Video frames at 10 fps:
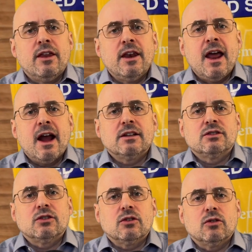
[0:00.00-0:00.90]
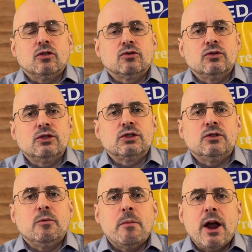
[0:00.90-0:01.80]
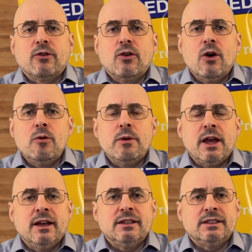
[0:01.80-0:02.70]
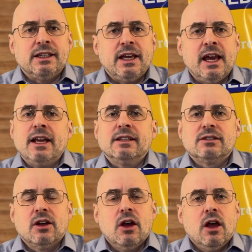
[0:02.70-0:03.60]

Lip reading: next crucial microbe is yeast.